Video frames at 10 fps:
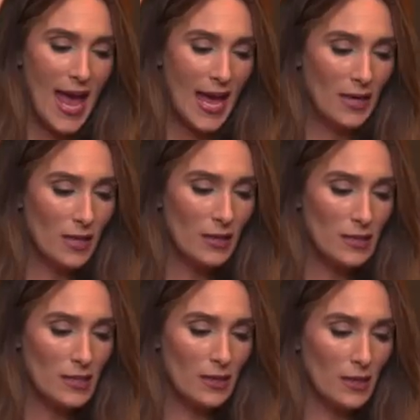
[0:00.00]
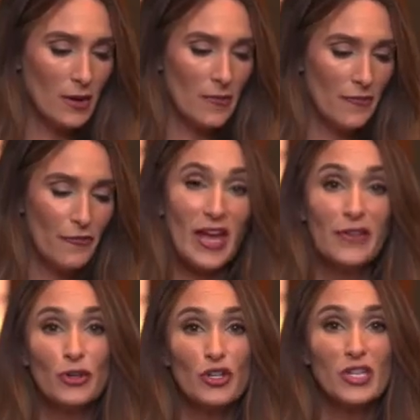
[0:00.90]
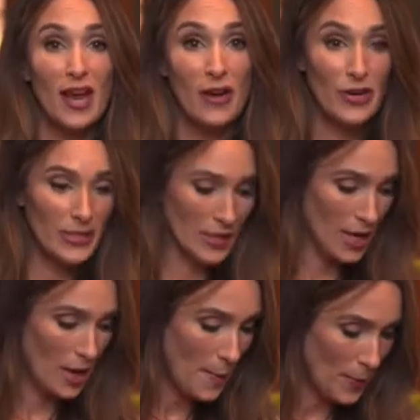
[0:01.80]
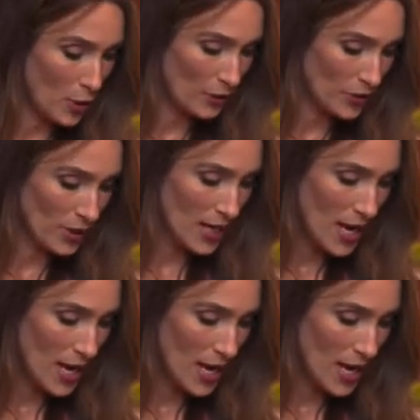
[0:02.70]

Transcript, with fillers: and it flavors everything perfectly.